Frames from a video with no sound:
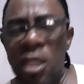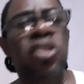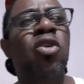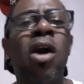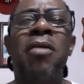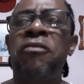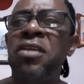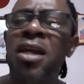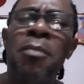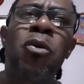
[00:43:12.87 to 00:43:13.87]
So I
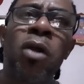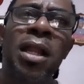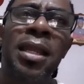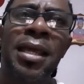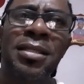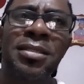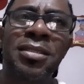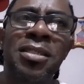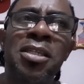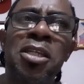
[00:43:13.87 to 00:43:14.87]
figure more or
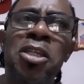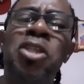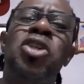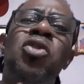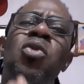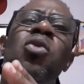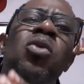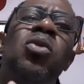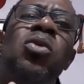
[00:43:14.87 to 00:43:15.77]
less, you